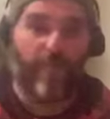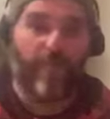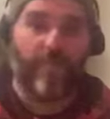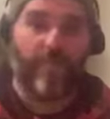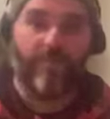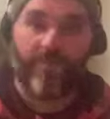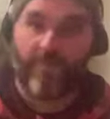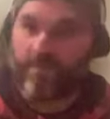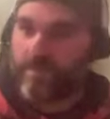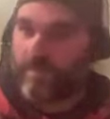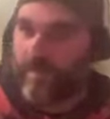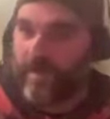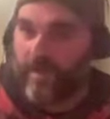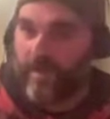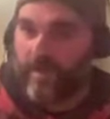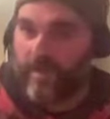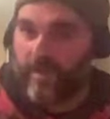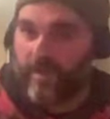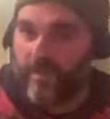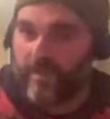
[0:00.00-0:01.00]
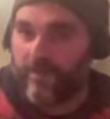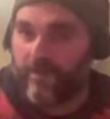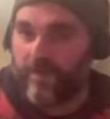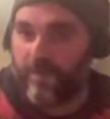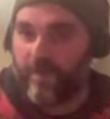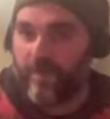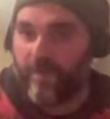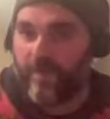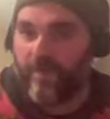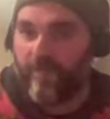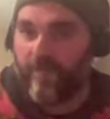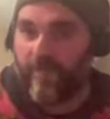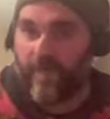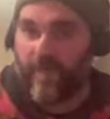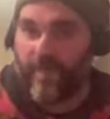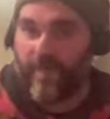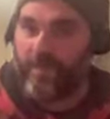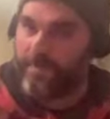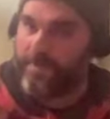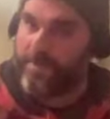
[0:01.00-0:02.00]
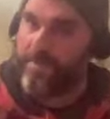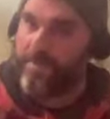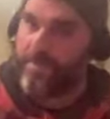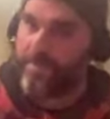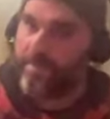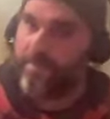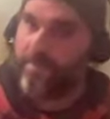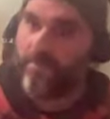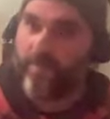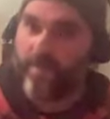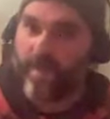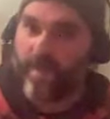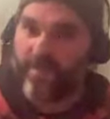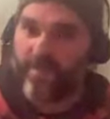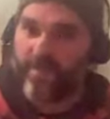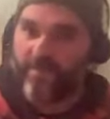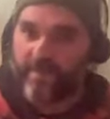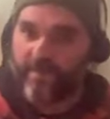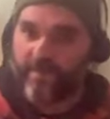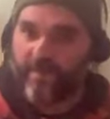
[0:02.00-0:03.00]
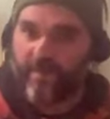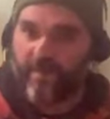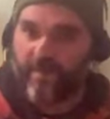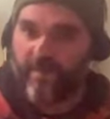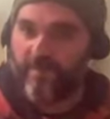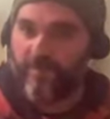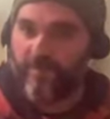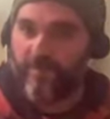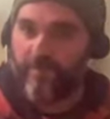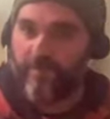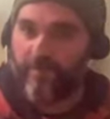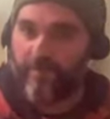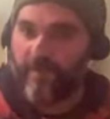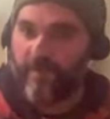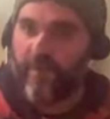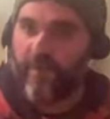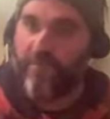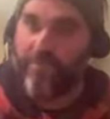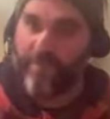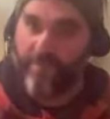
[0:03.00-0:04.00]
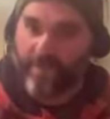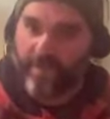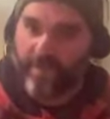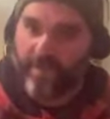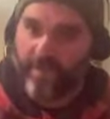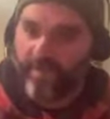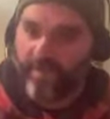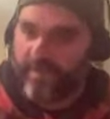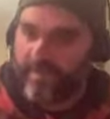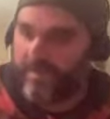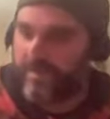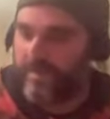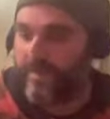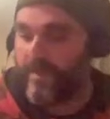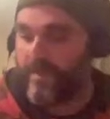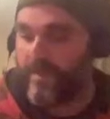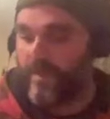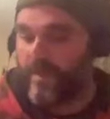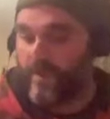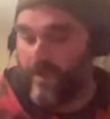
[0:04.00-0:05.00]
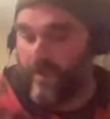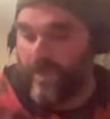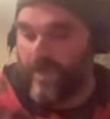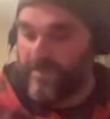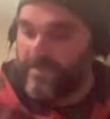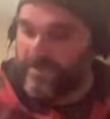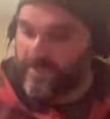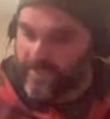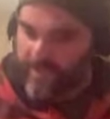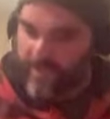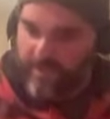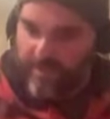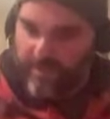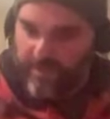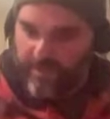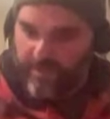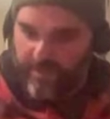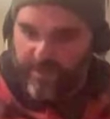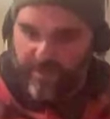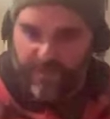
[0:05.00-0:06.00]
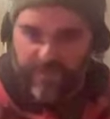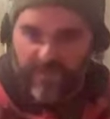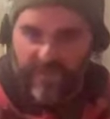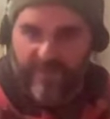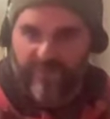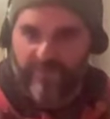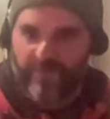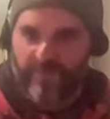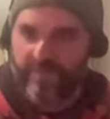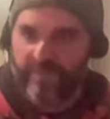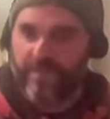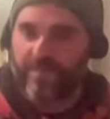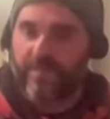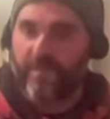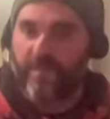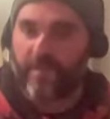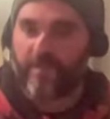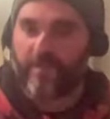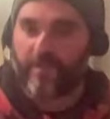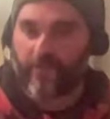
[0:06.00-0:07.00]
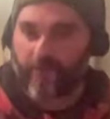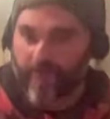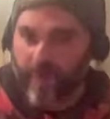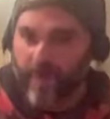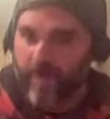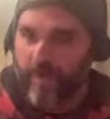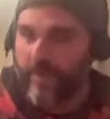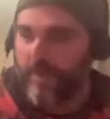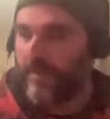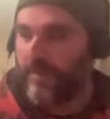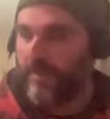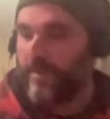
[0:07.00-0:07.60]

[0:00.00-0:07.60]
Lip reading: was very lucky to have had the opportunity to look after my mother for about 13 years. She has since unfortunately passed away